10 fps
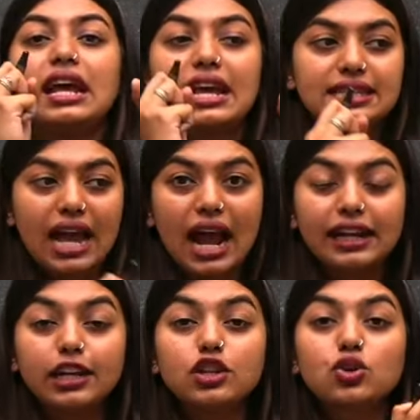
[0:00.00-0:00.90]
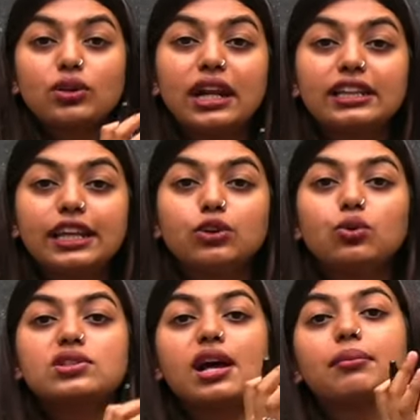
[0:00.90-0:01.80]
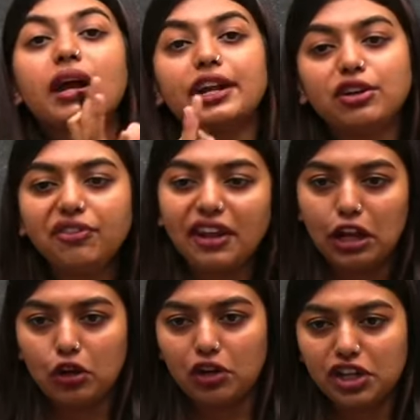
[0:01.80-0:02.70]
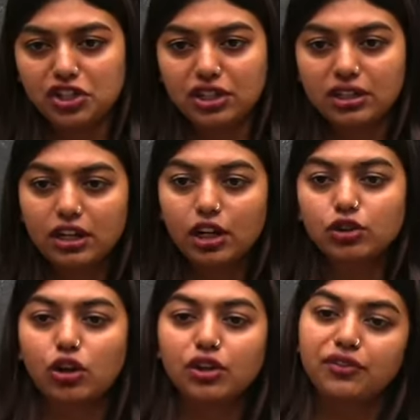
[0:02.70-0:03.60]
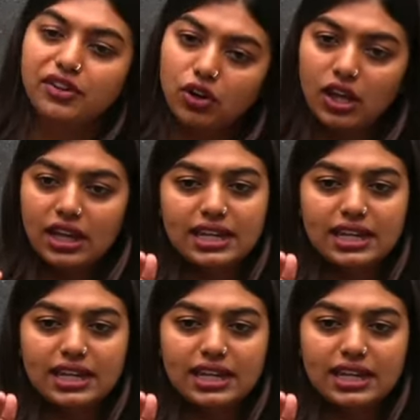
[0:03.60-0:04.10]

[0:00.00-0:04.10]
is added so that they do some kind of elongation. Clear to all of you?